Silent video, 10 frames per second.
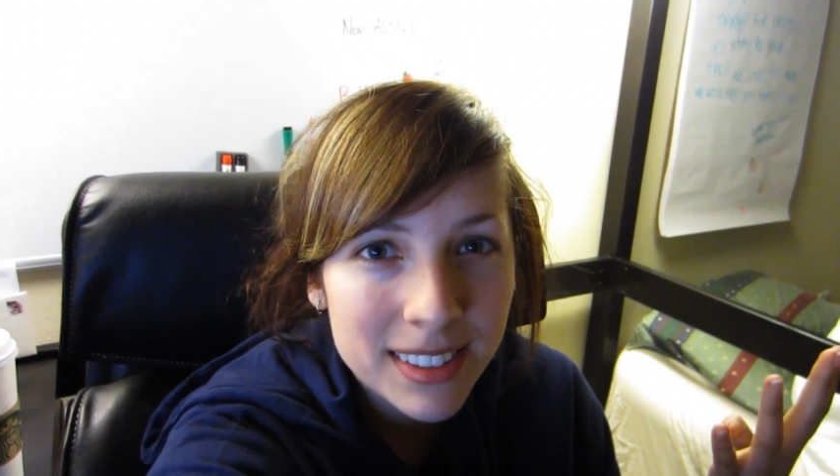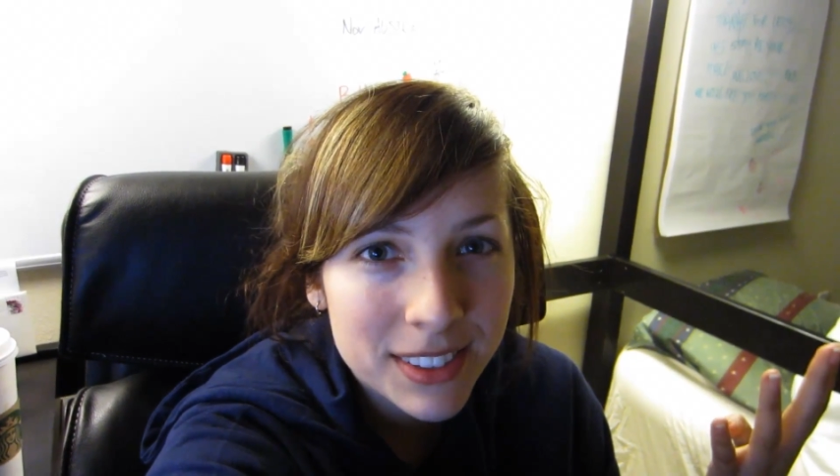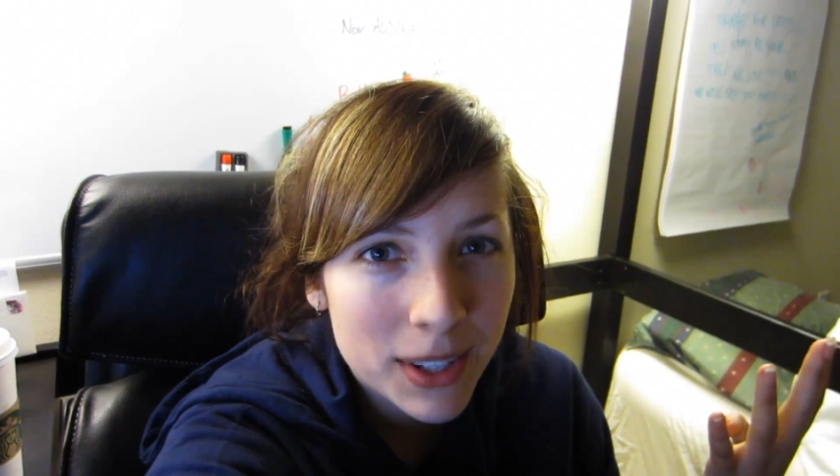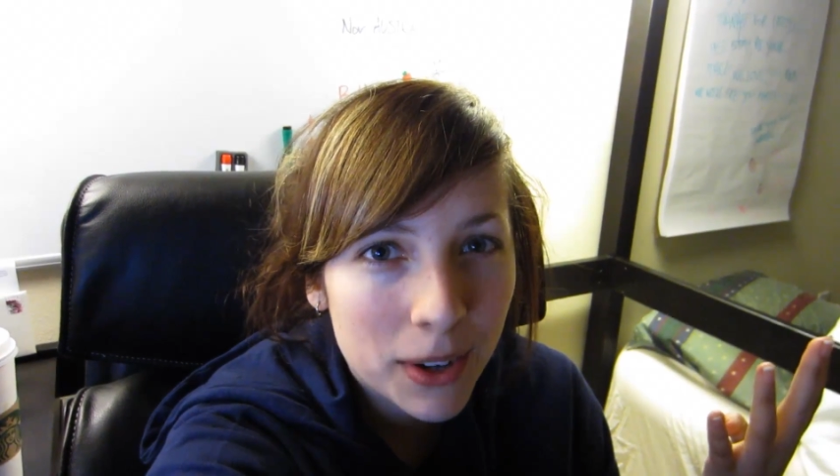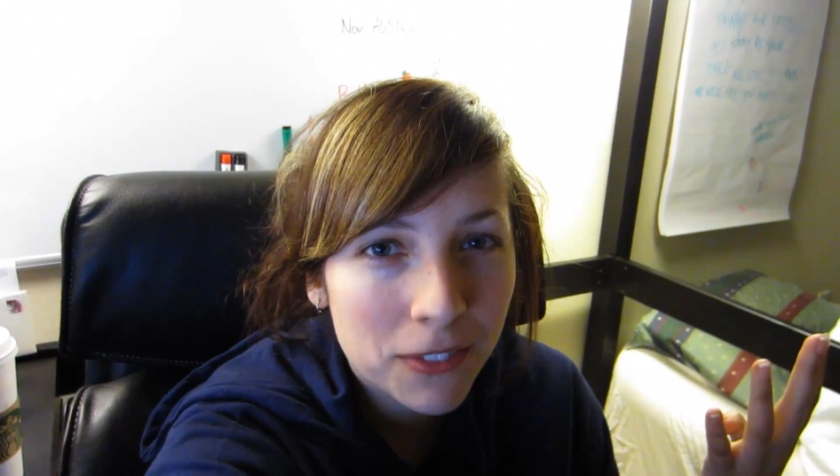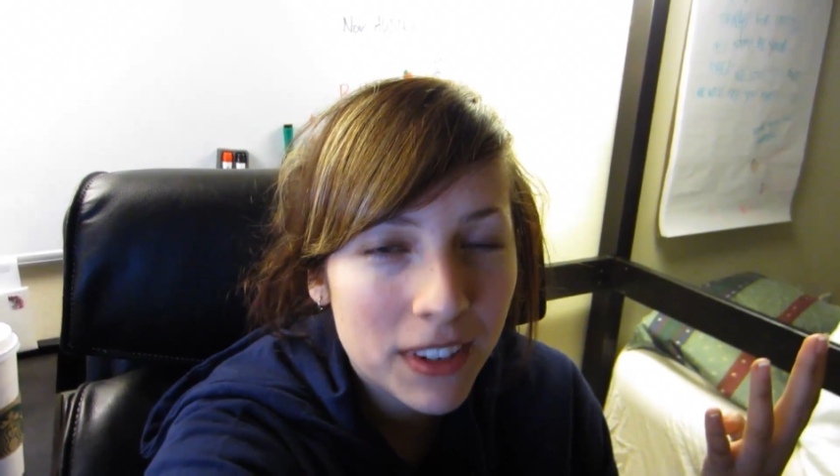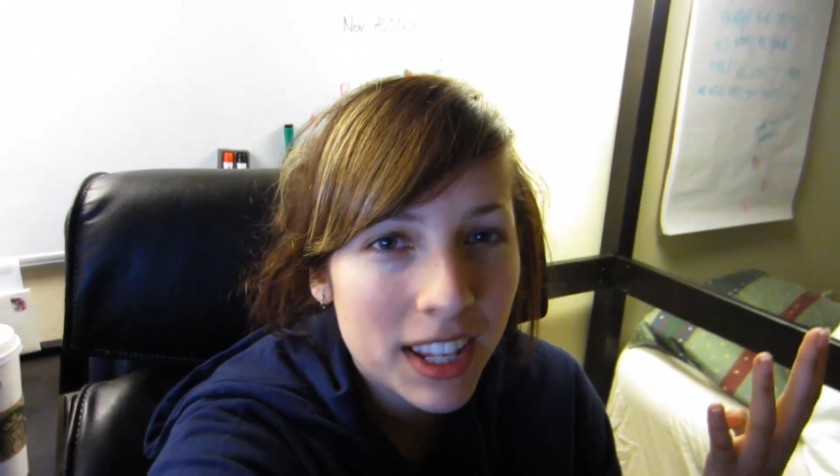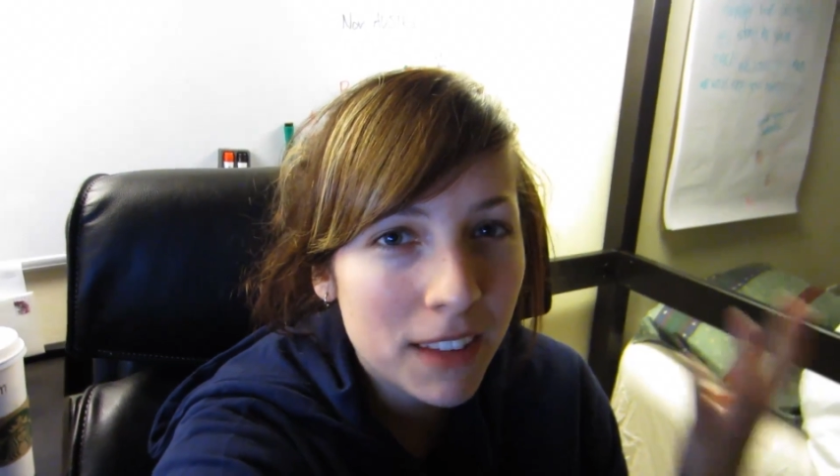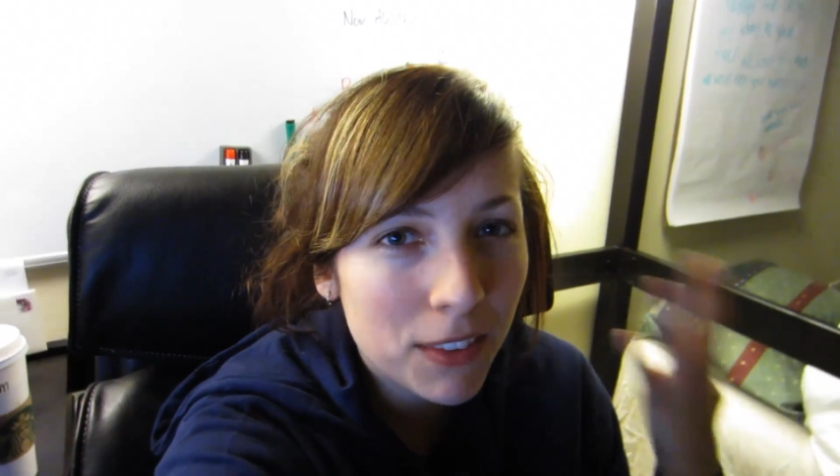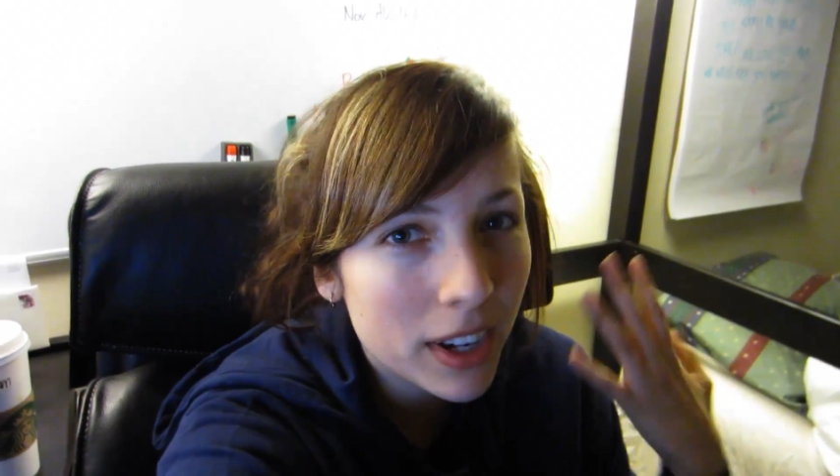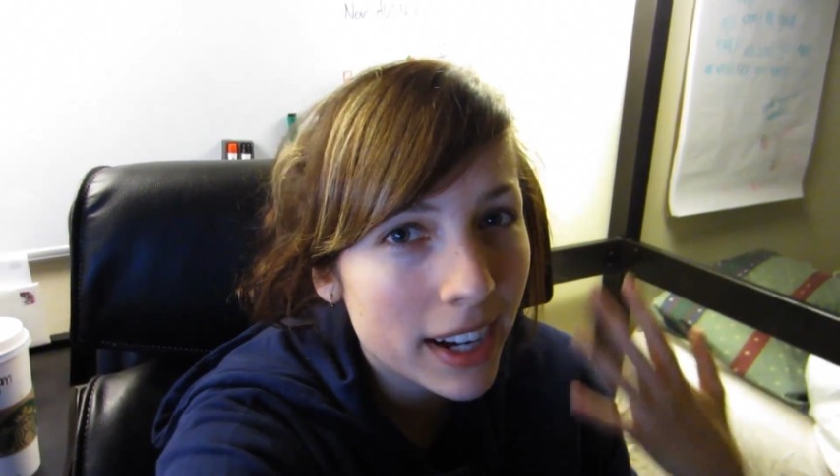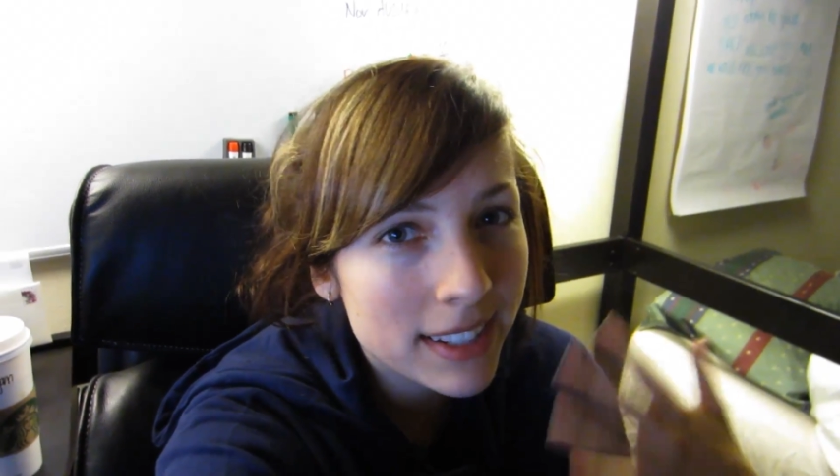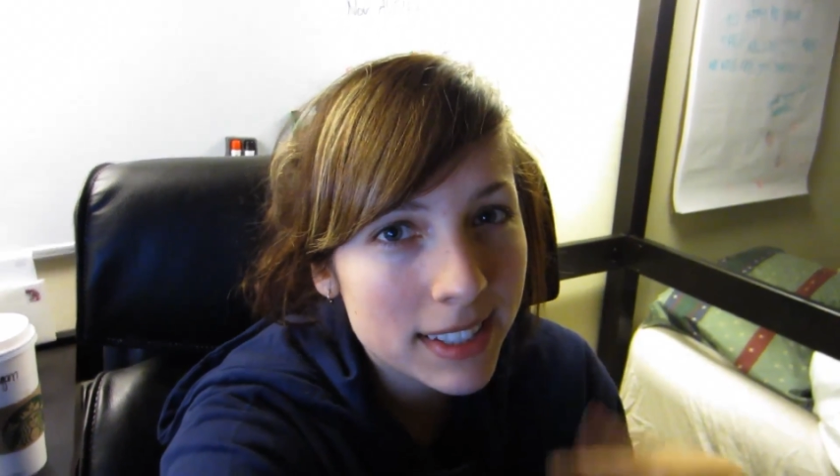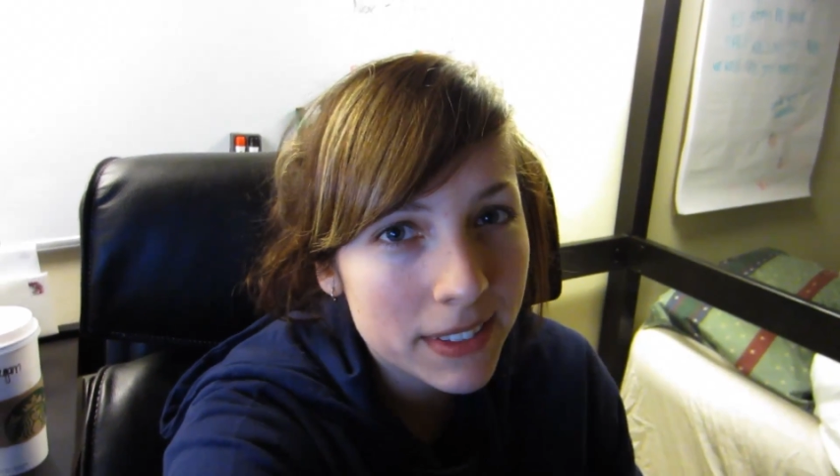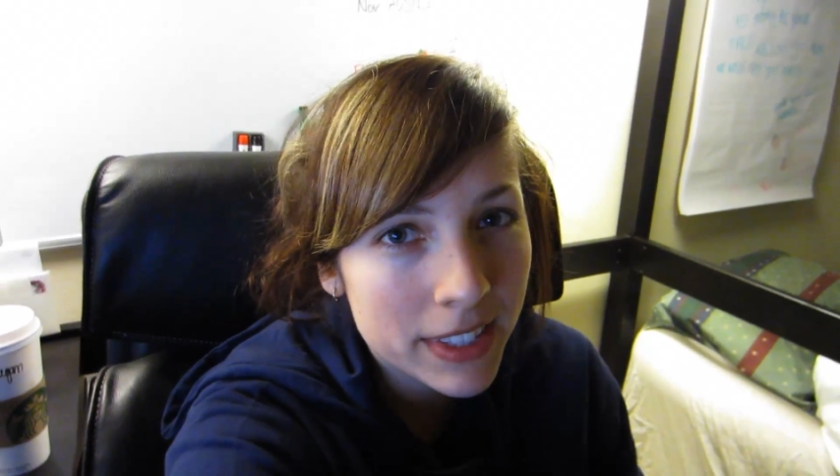So if any of you
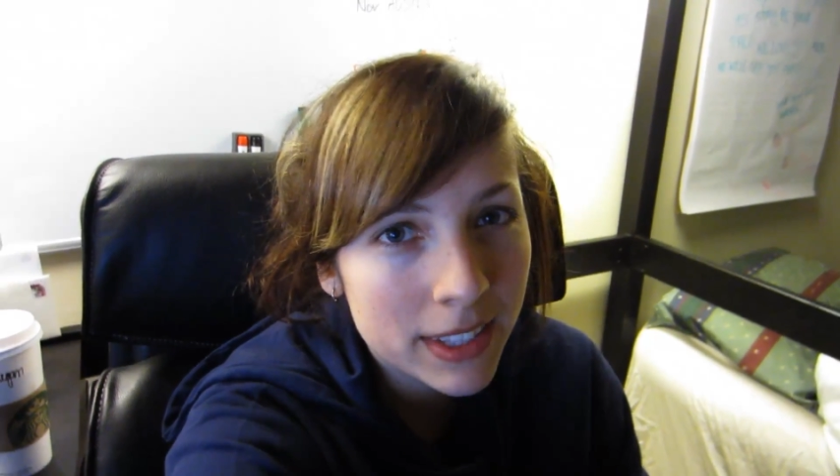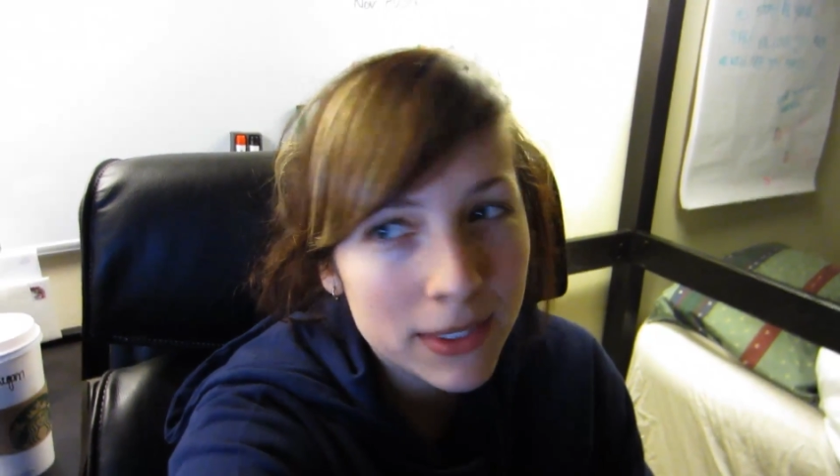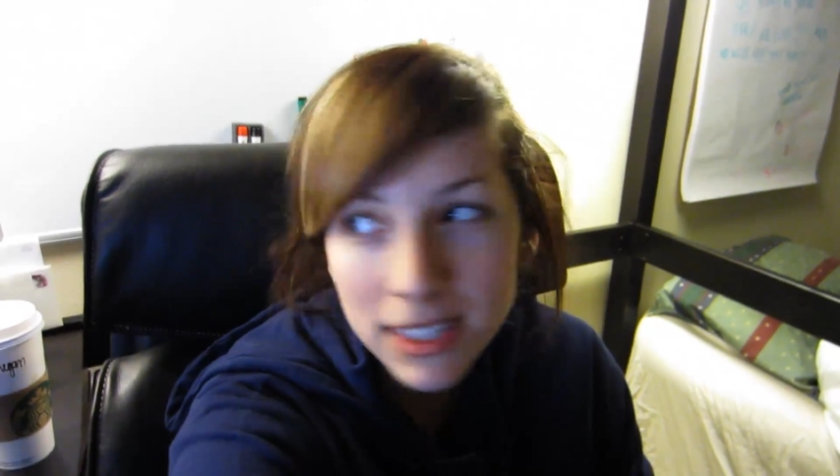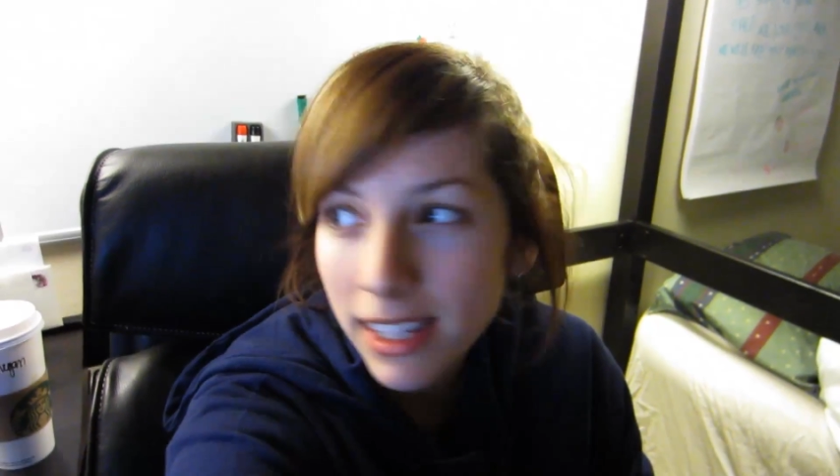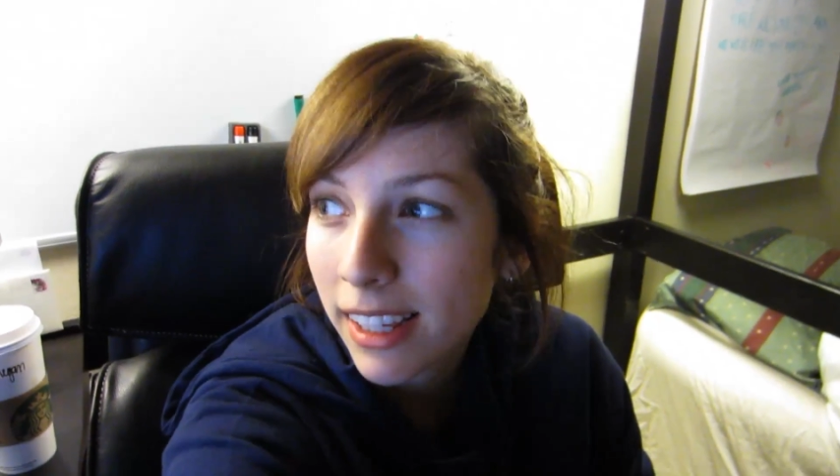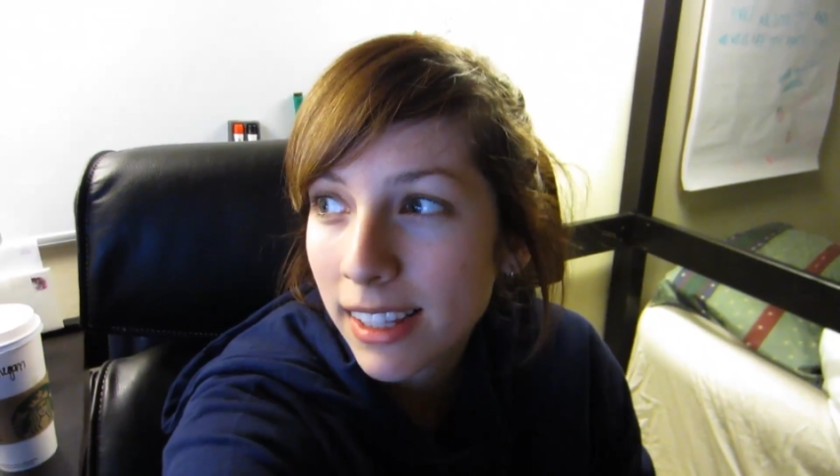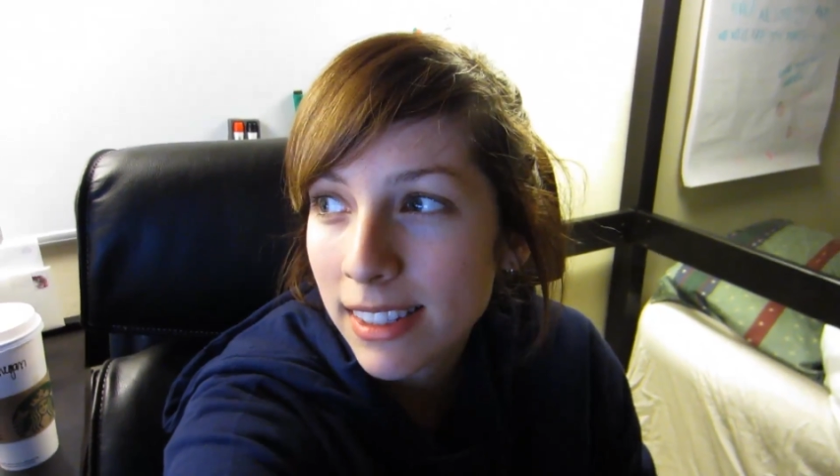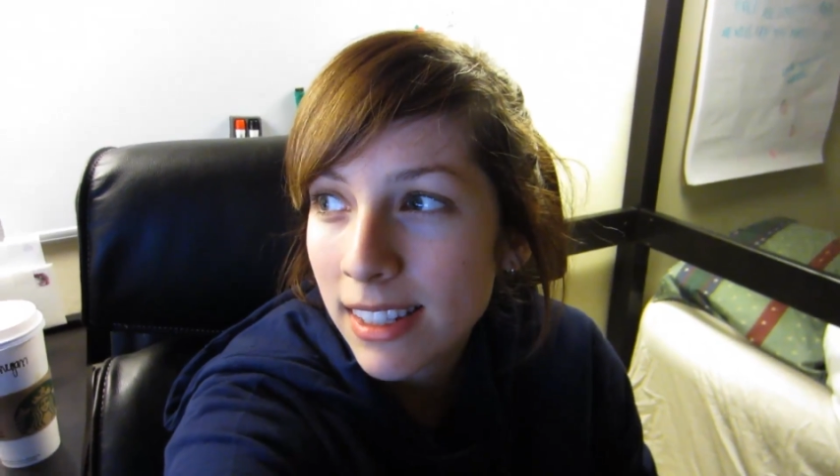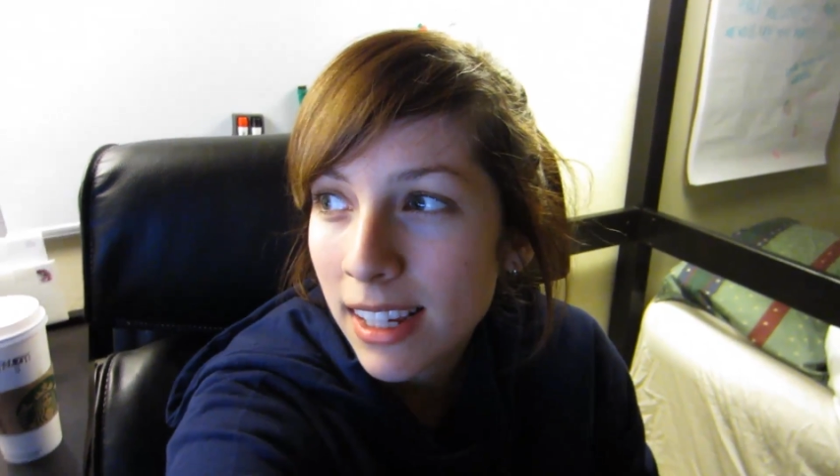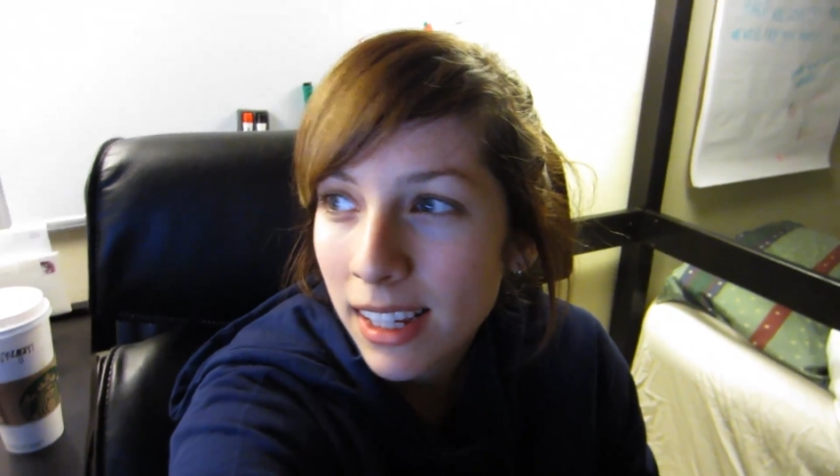guys live in those cities,